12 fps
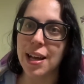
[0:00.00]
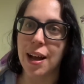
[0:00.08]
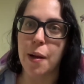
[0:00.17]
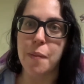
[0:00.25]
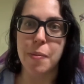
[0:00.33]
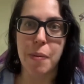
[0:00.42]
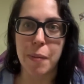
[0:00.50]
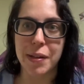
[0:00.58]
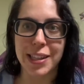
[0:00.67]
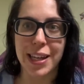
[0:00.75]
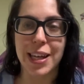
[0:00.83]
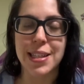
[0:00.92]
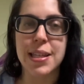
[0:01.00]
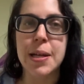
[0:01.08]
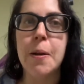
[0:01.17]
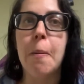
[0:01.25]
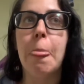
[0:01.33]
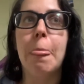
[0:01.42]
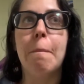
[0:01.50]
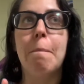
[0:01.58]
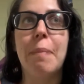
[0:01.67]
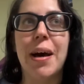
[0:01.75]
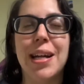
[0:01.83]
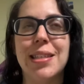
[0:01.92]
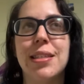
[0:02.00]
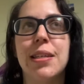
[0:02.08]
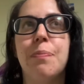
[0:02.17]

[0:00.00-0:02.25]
the public clinics, but